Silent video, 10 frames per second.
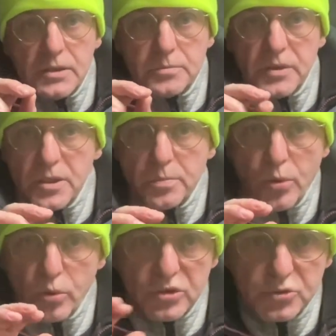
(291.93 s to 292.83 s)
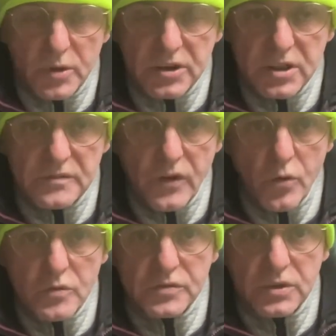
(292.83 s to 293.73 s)
But the police weren't
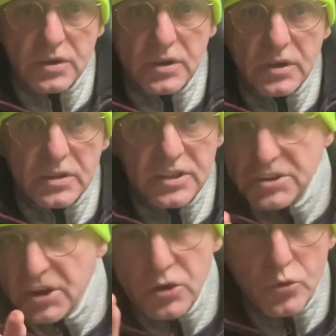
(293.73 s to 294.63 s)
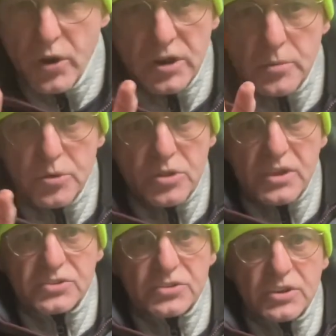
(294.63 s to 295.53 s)
involved. They didn't know anything about
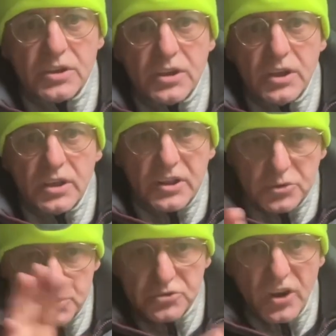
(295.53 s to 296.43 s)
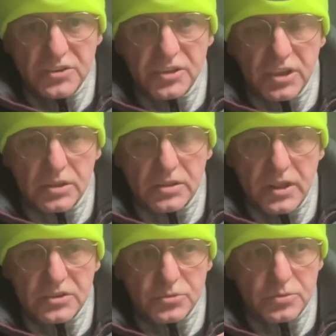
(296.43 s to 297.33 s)
this. This was
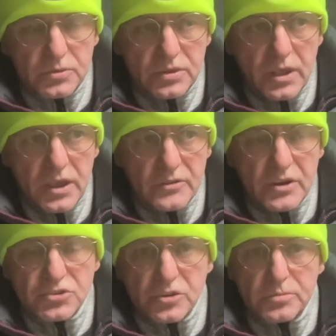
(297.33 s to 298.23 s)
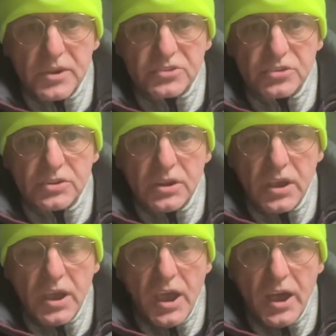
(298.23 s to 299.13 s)
Richard Mason
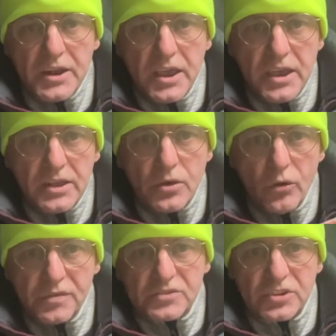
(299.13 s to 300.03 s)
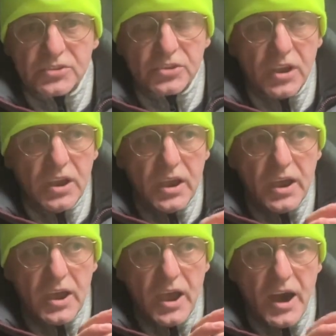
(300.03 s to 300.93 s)
and the officers
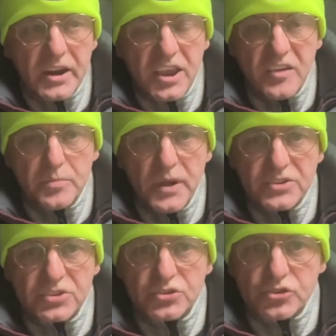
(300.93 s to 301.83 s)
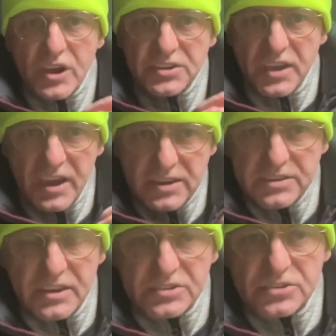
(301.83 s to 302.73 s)
at RAF Benson tried to hide
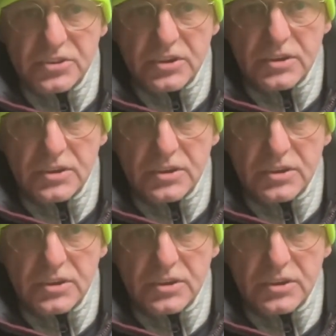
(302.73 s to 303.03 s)
this.